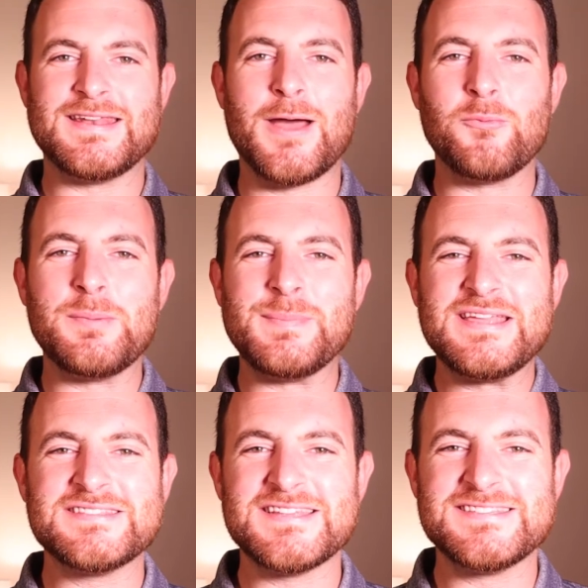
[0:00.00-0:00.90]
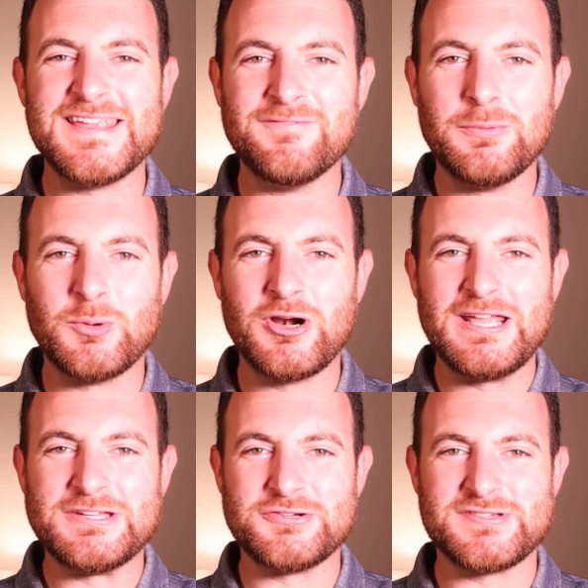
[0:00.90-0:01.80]
Now, what makes this even more
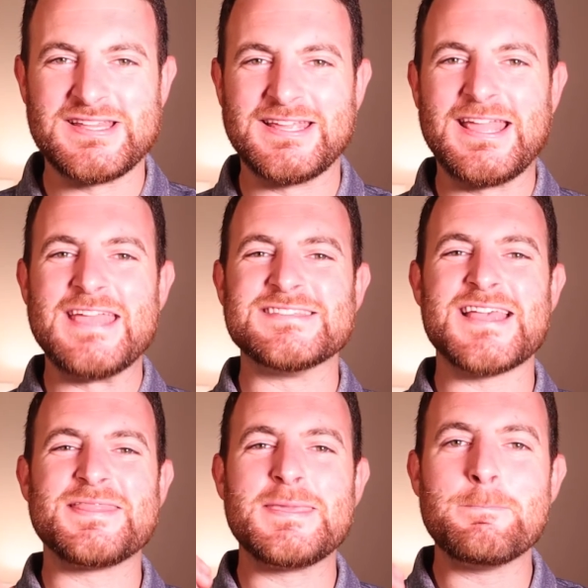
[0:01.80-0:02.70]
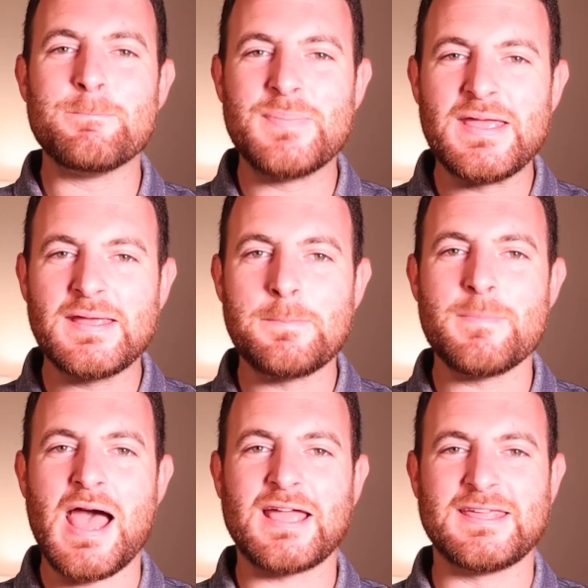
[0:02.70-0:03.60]
interesting is that the Big
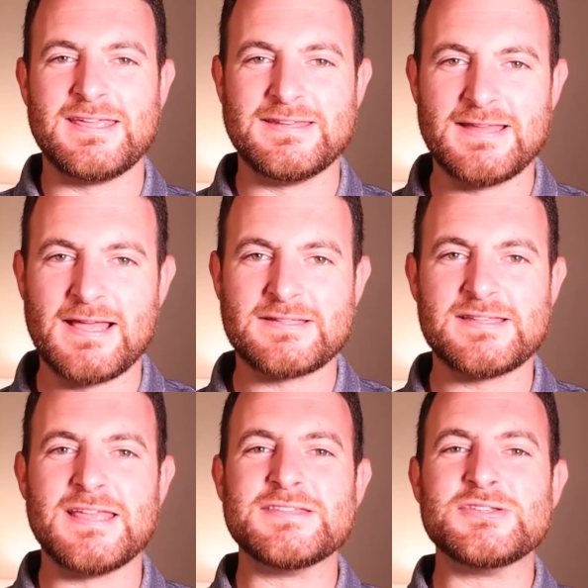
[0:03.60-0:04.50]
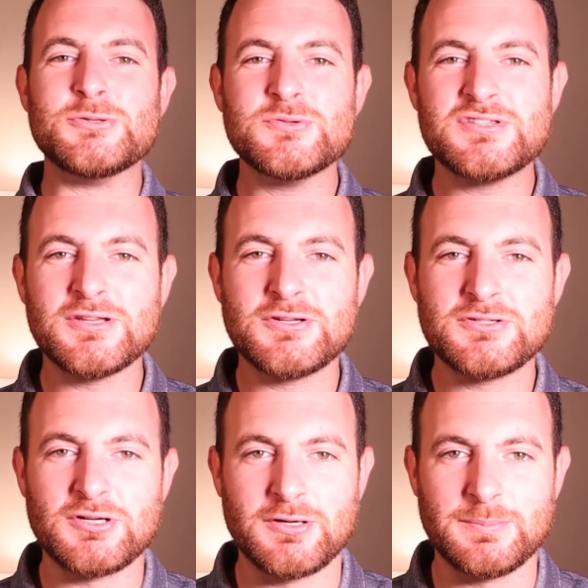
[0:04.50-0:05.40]
Mac Index is used to
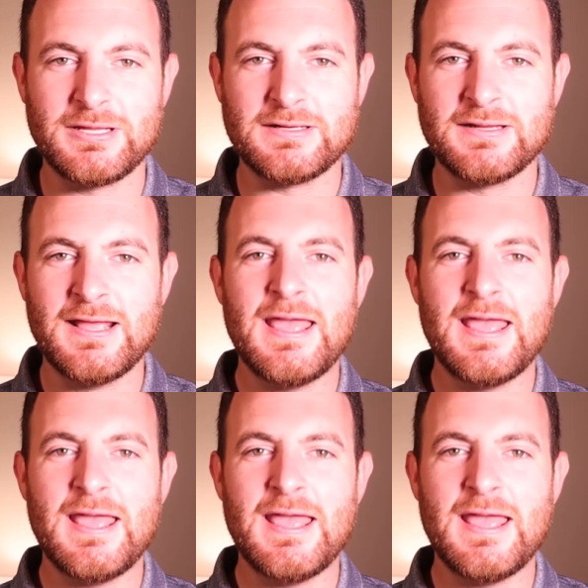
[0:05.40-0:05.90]
determine